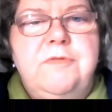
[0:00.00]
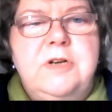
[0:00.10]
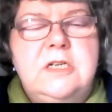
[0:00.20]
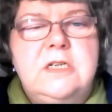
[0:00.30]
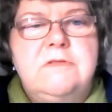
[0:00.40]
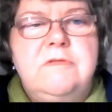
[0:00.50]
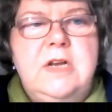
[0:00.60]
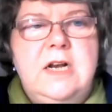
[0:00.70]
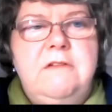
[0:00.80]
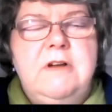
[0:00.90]
yeah. which is
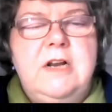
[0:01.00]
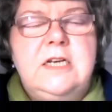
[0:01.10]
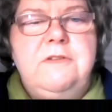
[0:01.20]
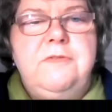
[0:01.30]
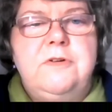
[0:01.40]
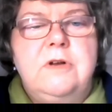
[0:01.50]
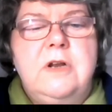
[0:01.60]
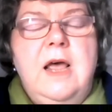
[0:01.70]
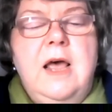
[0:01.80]
really really difficult.